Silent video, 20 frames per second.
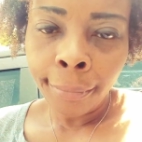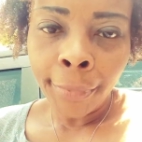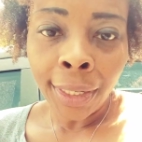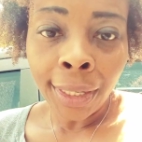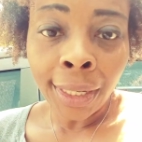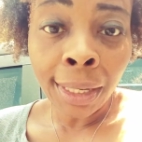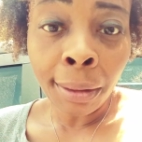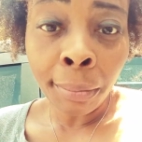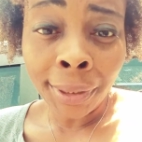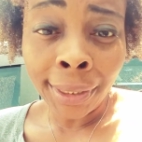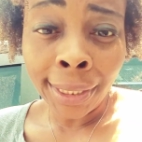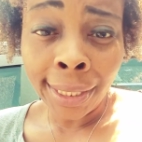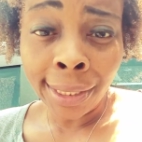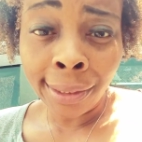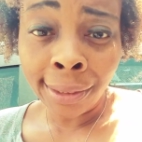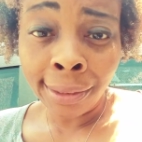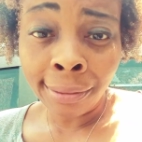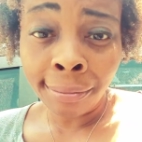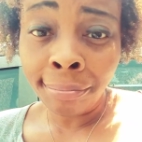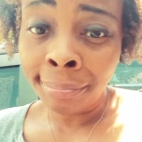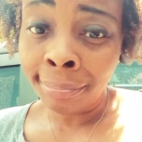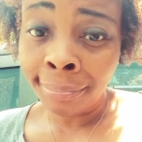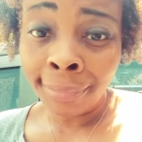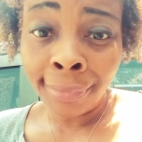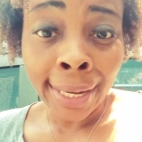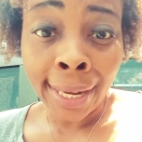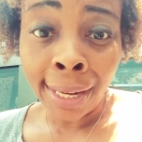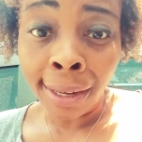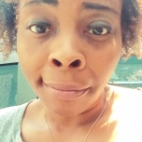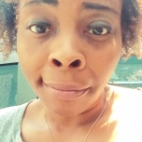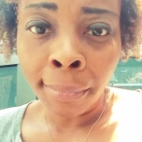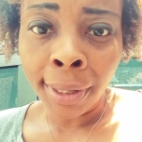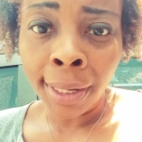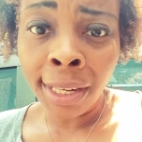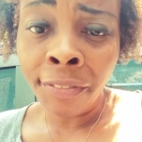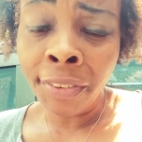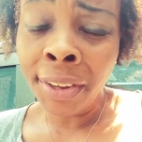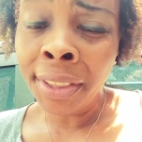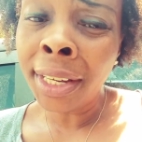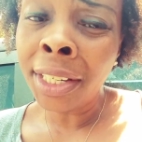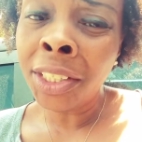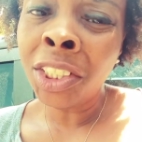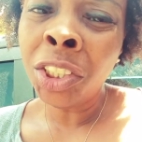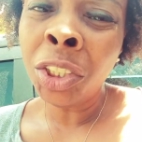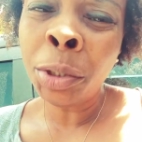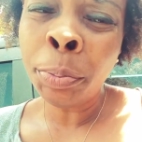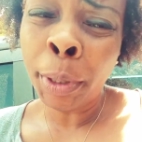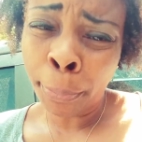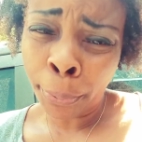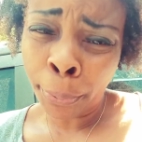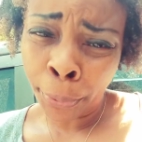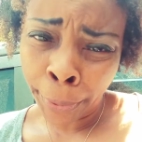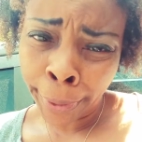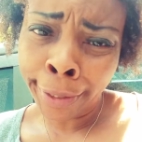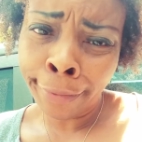come to the kind of money. If anything, you should be praying